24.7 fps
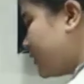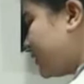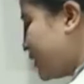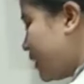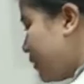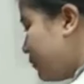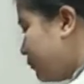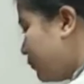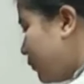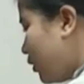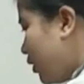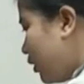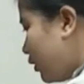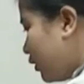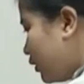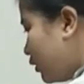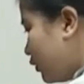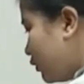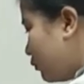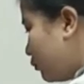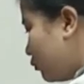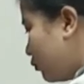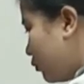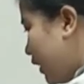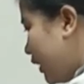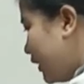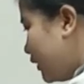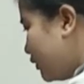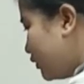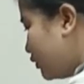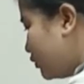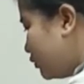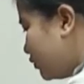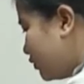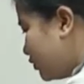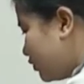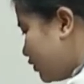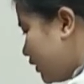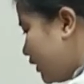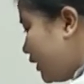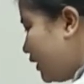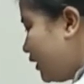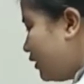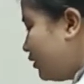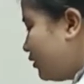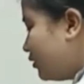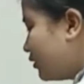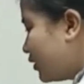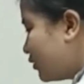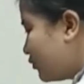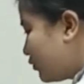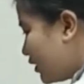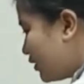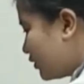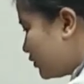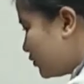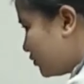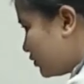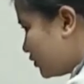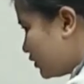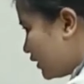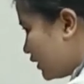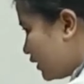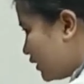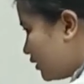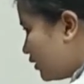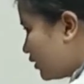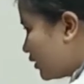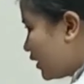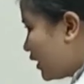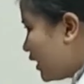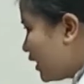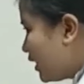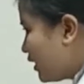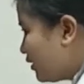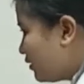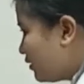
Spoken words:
Example, 1, 2, 3, then 1, 2, 3, okay?